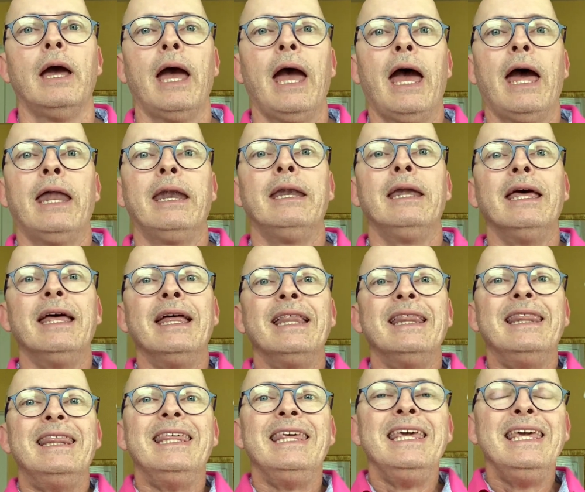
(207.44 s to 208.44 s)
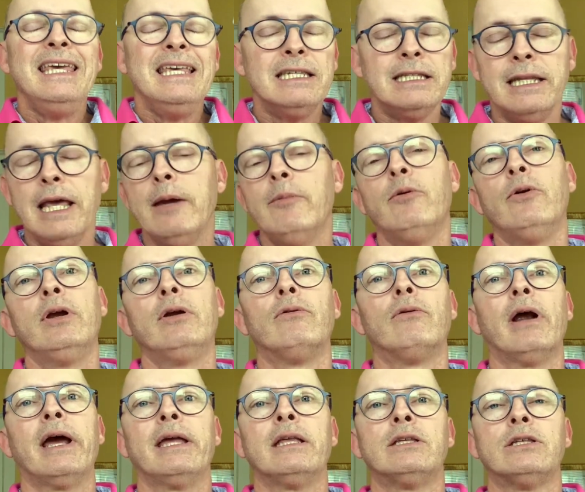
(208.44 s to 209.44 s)
And these neighboring
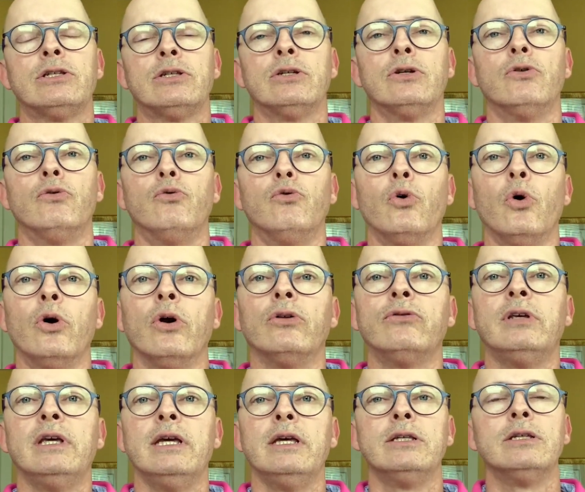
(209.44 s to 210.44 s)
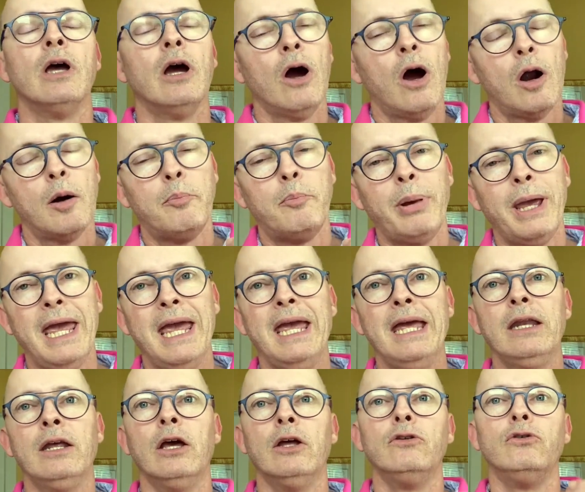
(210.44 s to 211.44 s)
rights royalties are
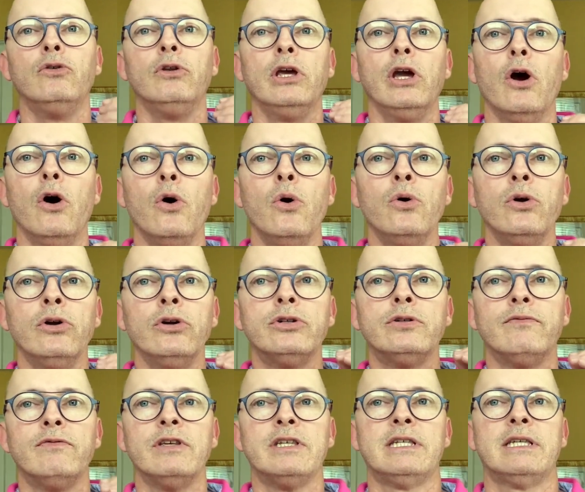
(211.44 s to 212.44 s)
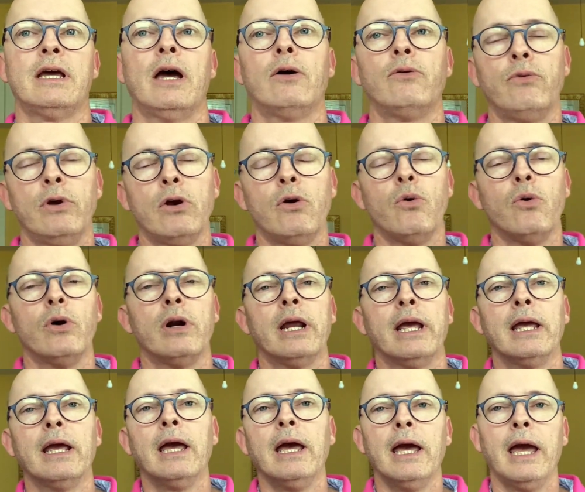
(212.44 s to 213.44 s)
paid to the owners of the sound
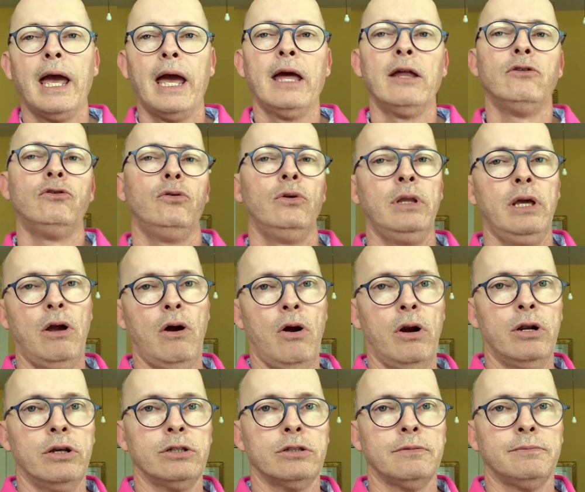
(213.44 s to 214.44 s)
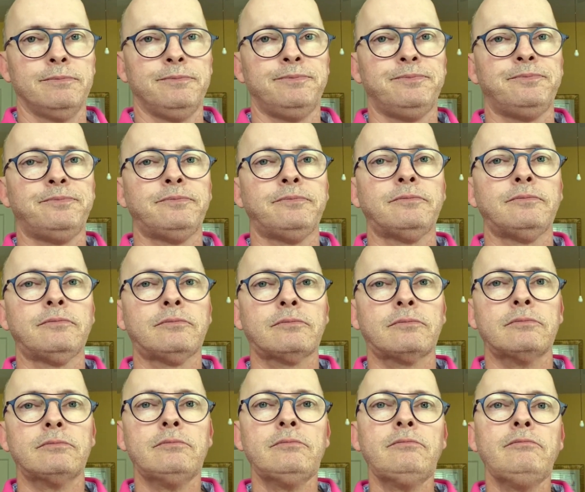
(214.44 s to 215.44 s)
recording and to the artist.
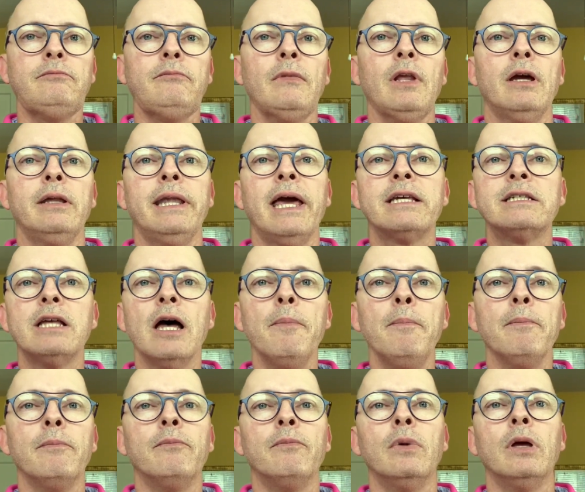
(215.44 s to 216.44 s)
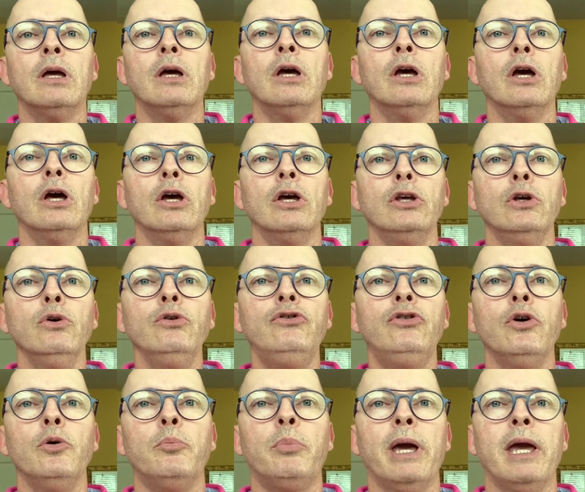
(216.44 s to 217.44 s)
Next up,
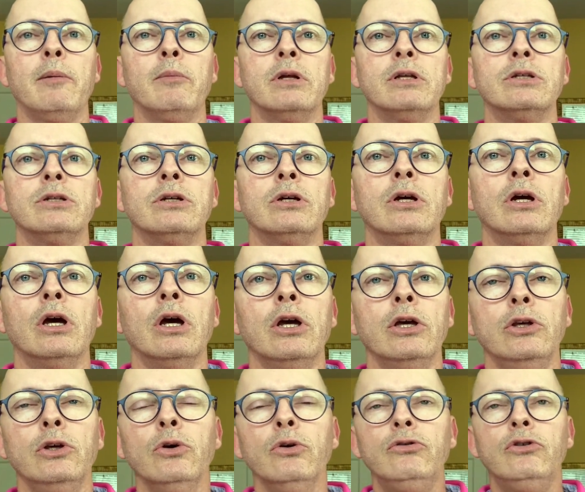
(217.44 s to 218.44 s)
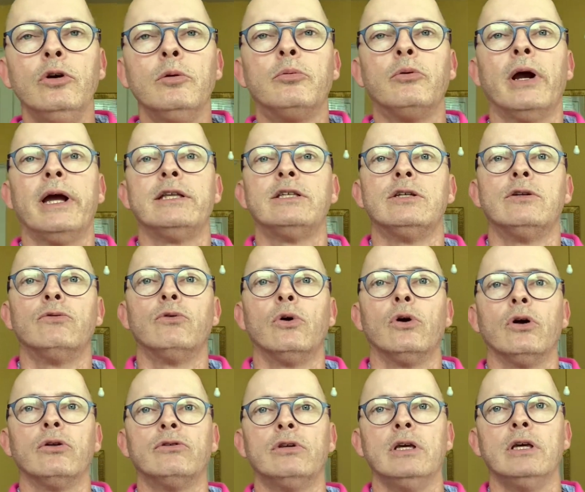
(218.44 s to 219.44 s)
YouTube payments. YouTube rights and
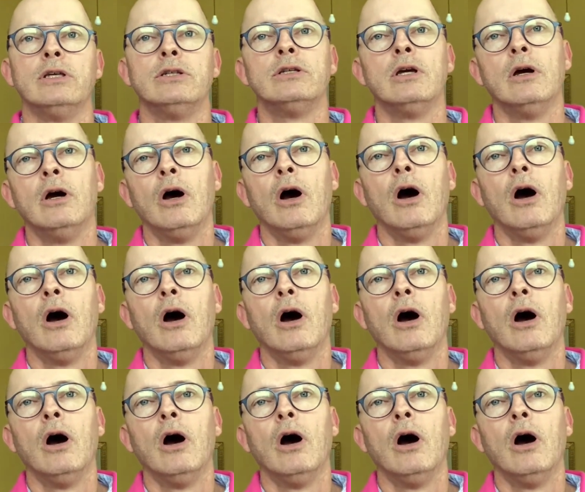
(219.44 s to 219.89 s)
royalties